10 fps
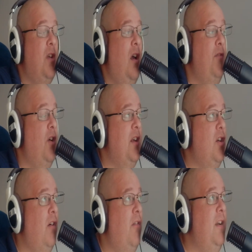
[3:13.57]
I've got it
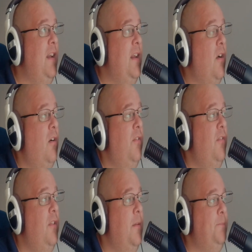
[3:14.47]
currently
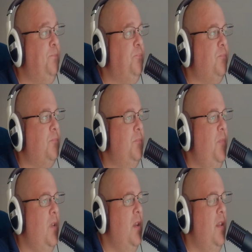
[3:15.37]
on
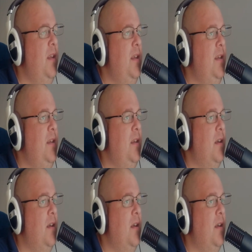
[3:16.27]
the